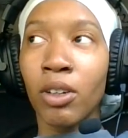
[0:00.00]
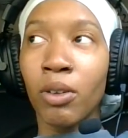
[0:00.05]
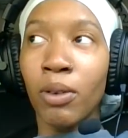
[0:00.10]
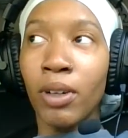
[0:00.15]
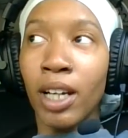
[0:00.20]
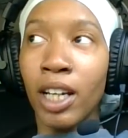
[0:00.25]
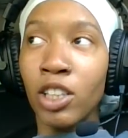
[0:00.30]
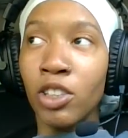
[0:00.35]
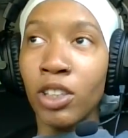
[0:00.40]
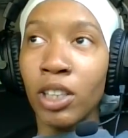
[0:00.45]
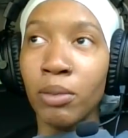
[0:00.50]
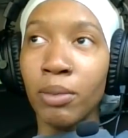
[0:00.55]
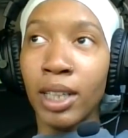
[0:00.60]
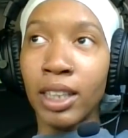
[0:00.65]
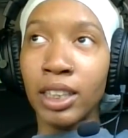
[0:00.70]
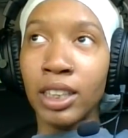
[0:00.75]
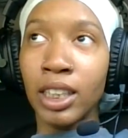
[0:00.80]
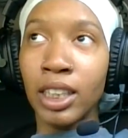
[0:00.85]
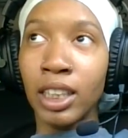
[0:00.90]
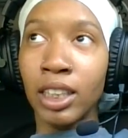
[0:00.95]
when I drink
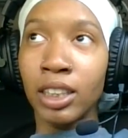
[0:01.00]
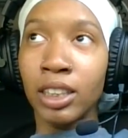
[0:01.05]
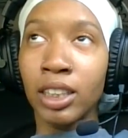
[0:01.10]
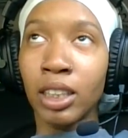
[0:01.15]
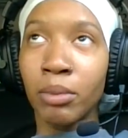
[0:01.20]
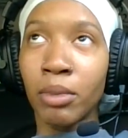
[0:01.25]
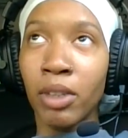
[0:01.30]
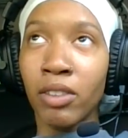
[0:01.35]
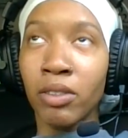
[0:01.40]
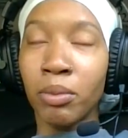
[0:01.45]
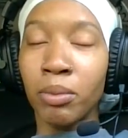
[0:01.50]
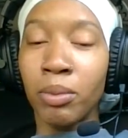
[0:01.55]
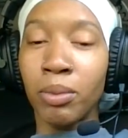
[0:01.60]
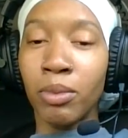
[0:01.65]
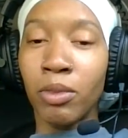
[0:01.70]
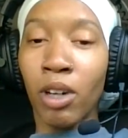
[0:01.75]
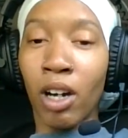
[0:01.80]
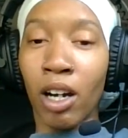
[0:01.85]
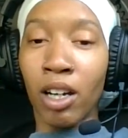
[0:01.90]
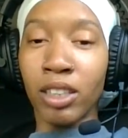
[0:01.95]
my tea, some of them
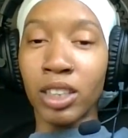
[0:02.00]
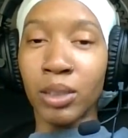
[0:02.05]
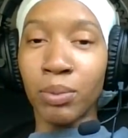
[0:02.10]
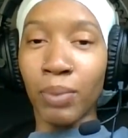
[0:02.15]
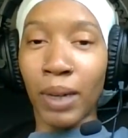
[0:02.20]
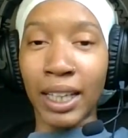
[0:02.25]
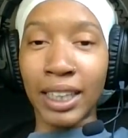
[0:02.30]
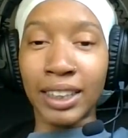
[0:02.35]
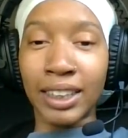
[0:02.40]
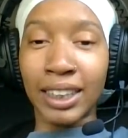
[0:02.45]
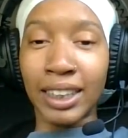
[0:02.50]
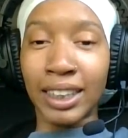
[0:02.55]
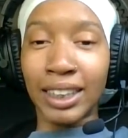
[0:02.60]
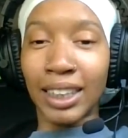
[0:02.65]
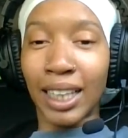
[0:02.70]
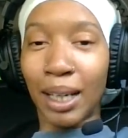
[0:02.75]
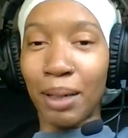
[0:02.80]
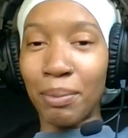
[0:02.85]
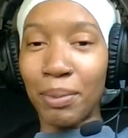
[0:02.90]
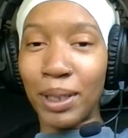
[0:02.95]
are spicy,
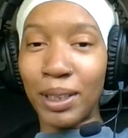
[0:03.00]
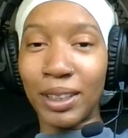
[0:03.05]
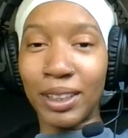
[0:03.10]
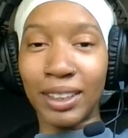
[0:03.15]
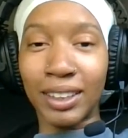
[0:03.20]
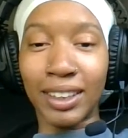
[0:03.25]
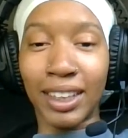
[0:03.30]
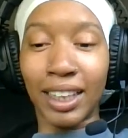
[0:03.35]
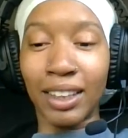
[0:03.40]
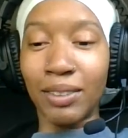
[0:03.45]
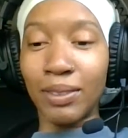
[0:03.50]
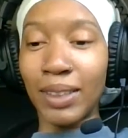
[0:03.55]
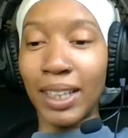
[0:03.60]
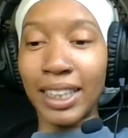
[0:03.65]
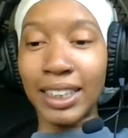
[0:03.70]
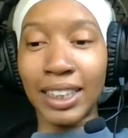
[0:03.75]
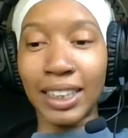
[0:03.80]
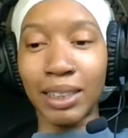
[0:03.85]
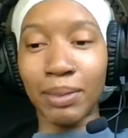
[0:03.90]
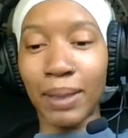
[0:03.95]
like bitter, like why
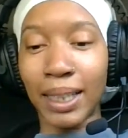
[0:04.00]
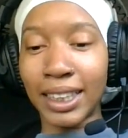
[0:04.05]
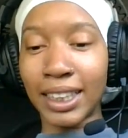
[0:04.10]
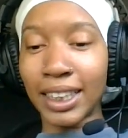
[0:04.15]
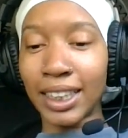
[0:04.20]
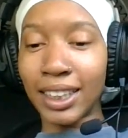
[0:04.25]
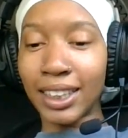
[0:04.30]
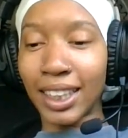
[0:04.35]
is it spicy,